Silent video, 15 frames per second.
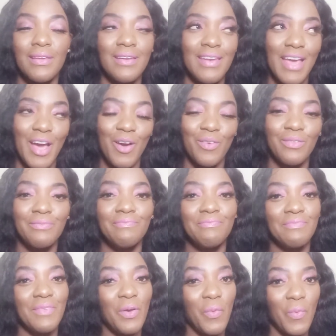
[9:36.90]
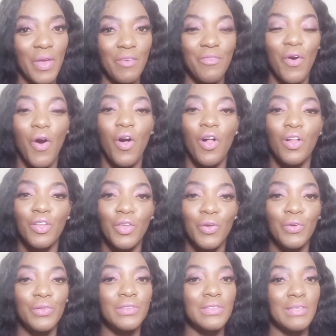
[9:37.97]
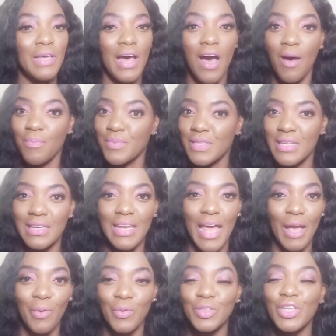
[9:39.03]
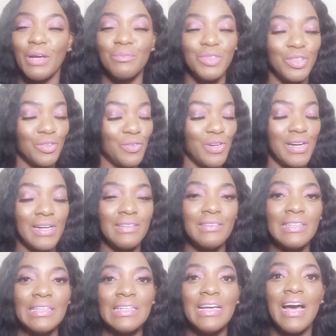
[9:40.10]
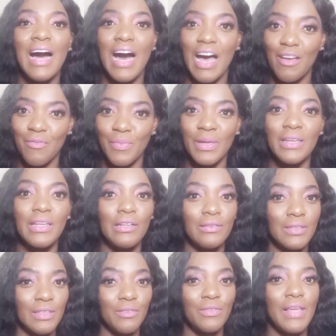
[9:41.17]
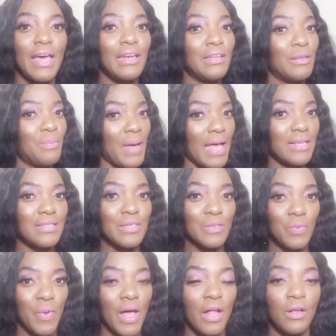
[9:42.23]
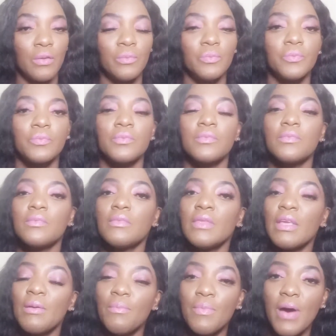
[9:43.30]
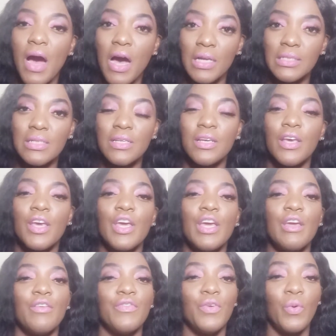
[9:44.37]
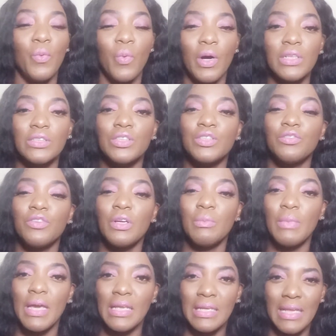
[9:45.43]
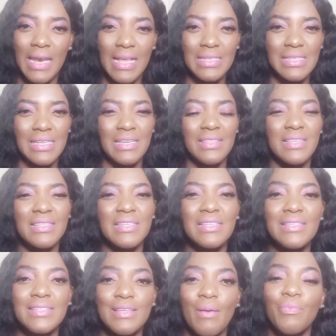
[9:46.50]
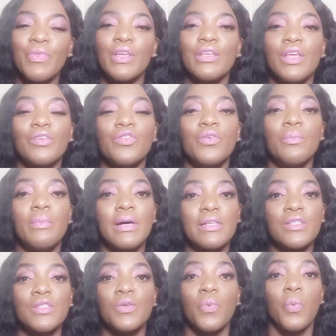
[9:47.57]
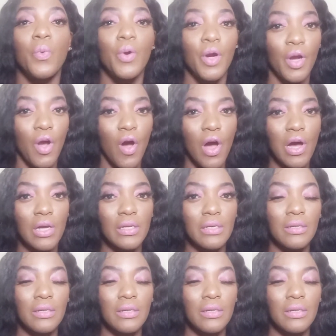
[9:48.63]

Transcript: Now, we've all used obscene language, I'm sure. I've been guilty of that in the past as well. But if you want to remain classy, this is something that you must work on.